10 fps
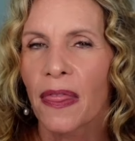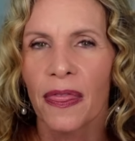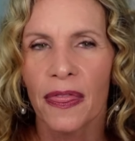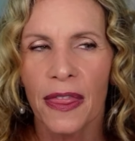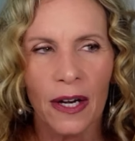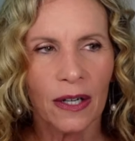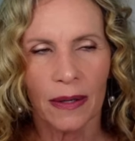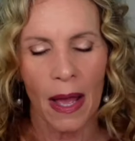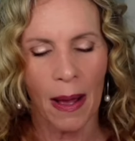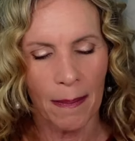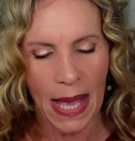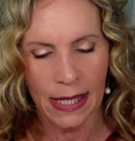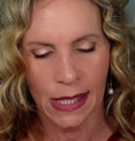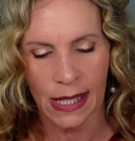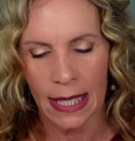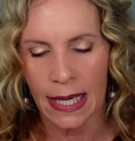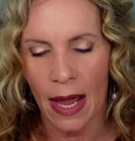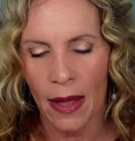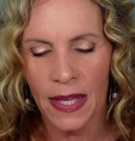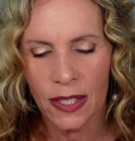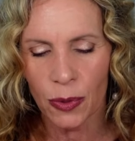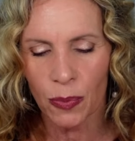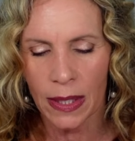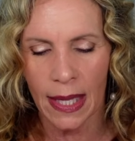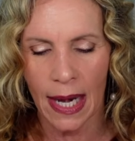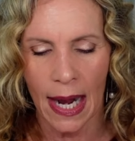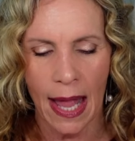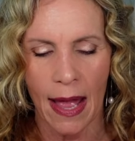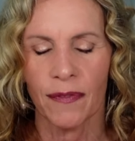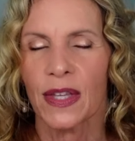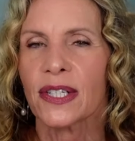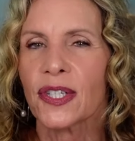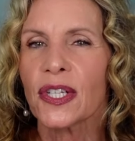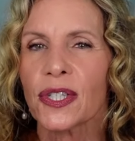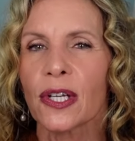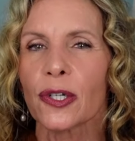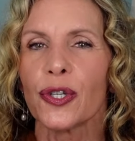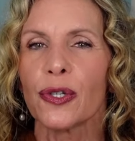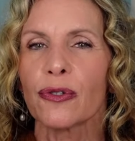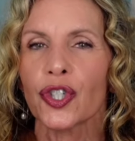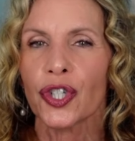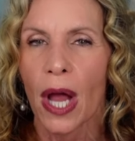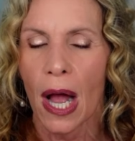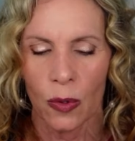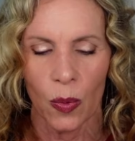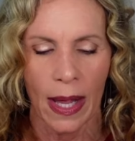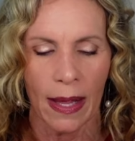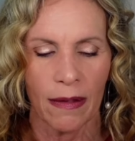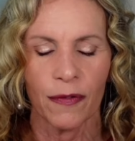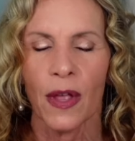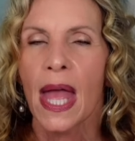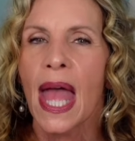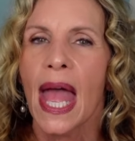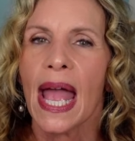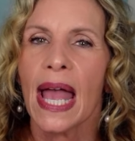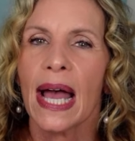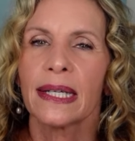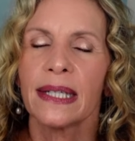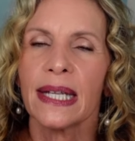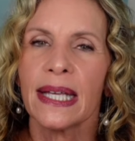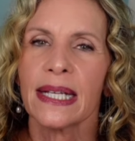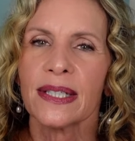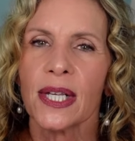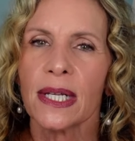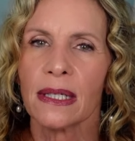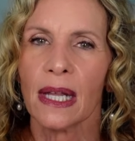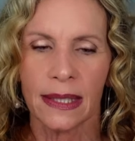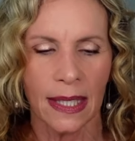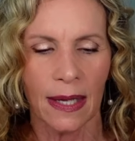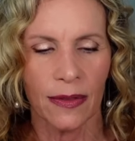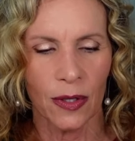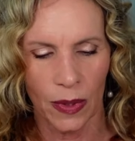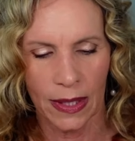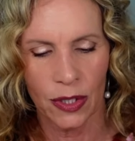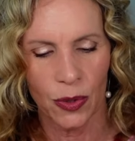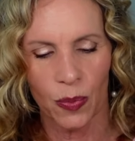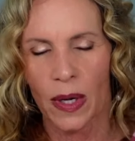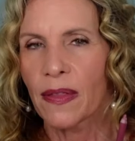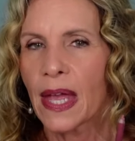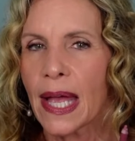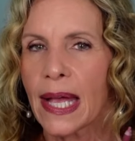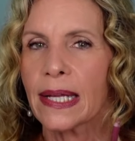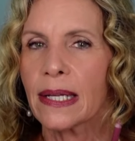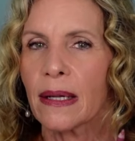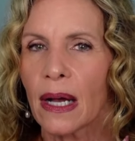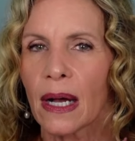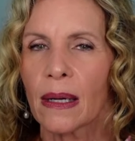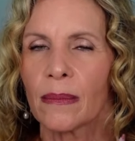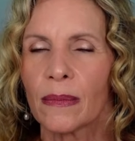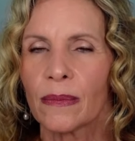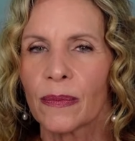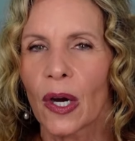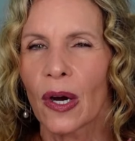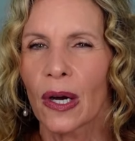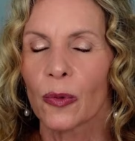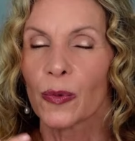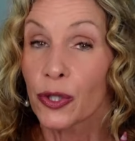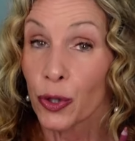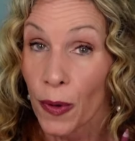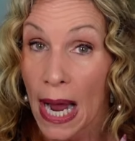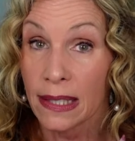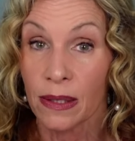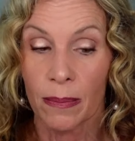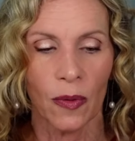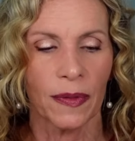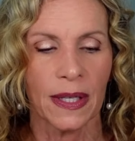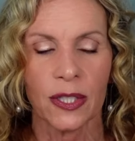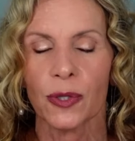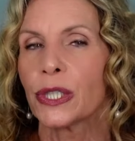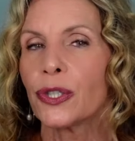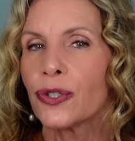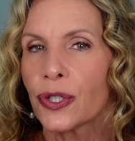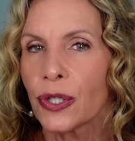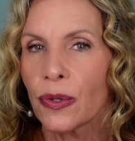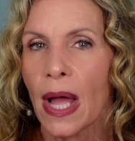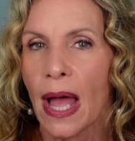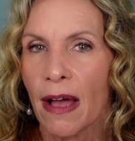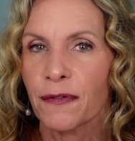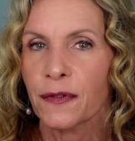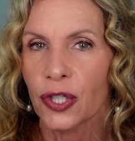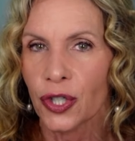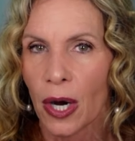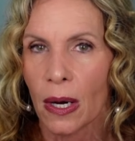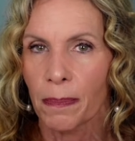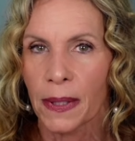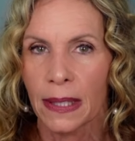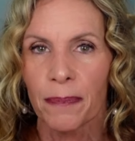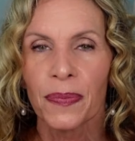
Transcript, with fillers: They're amazing. Now, this one that I have, this is their new Shockwave. And it isn't like the other ones where they um, are retractable. This one you do have to sharpen.